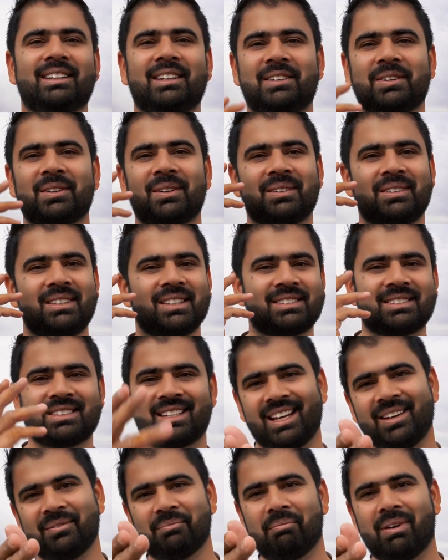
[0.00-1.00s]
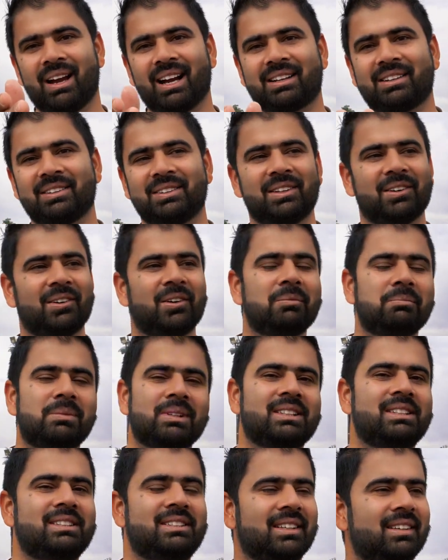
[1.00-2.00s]
the drone just came back to the home
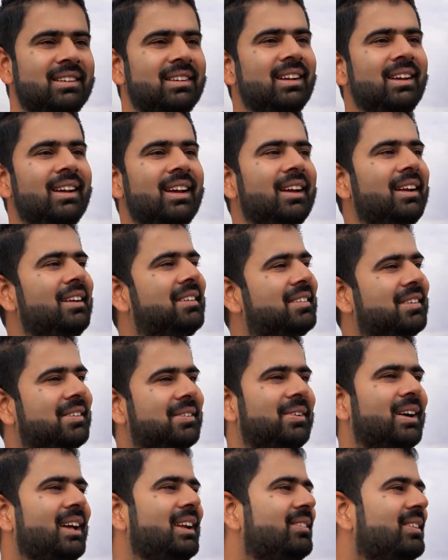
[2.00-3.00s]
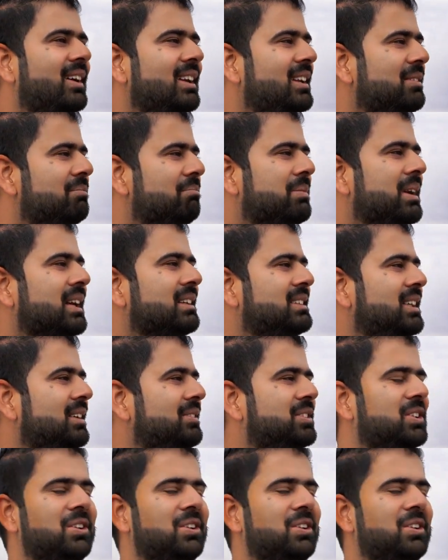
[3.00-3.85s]
position, which is very very impressive.